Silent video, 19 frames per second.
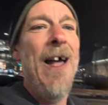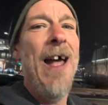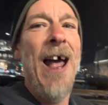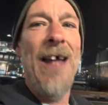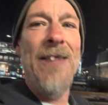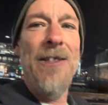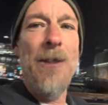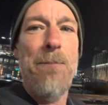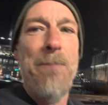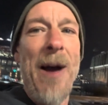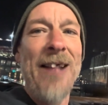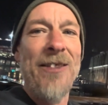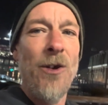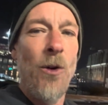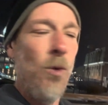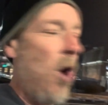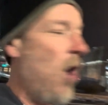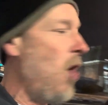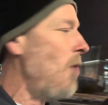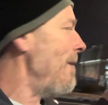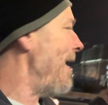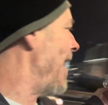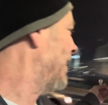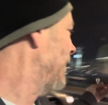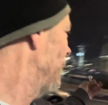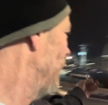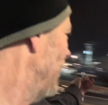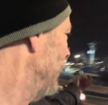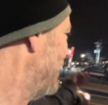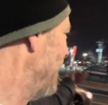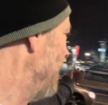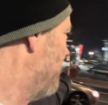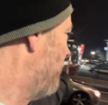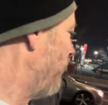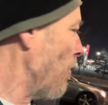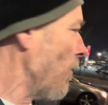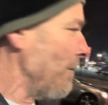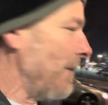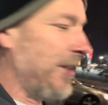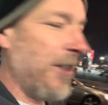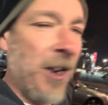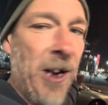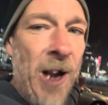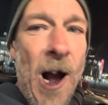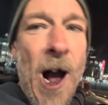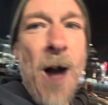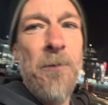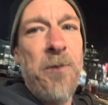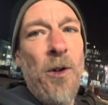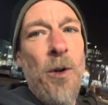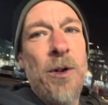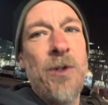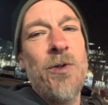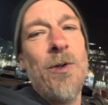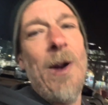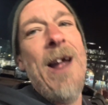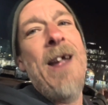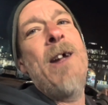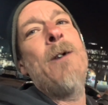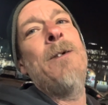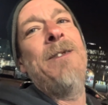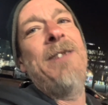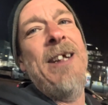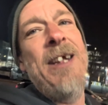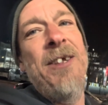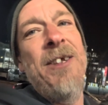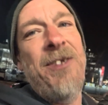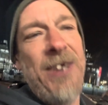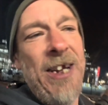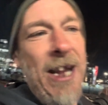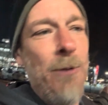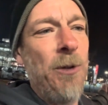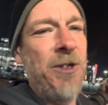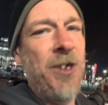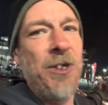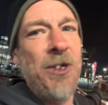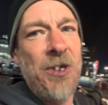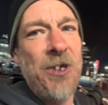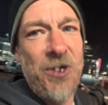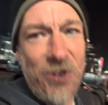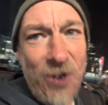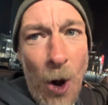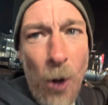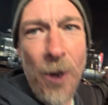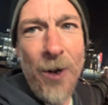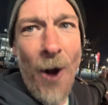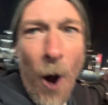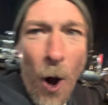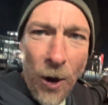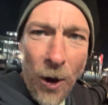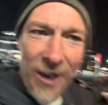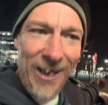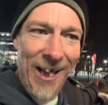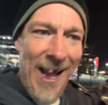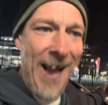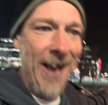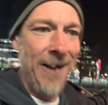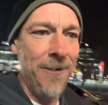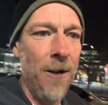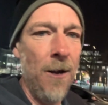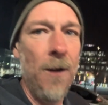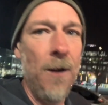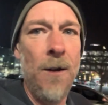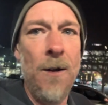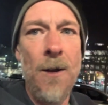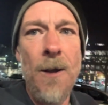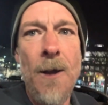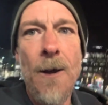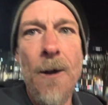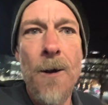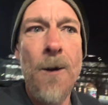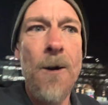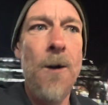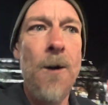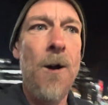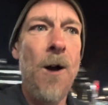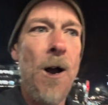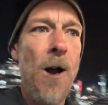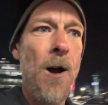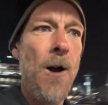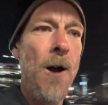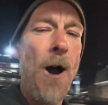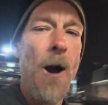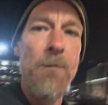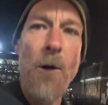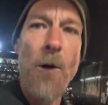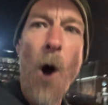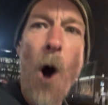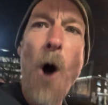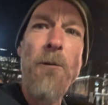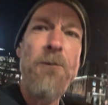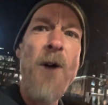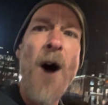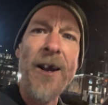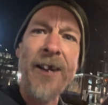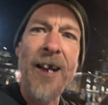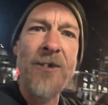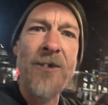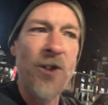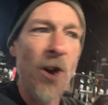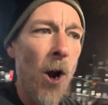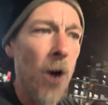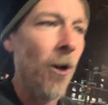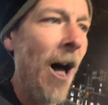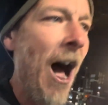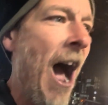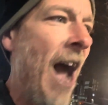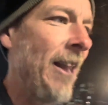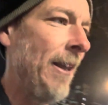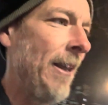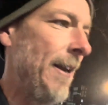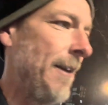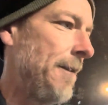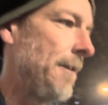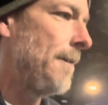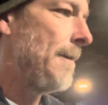and the Patawomac and what they form at the confluence right here in D.C., which is a stolen Holy Land of the whole fucking Turtle Island.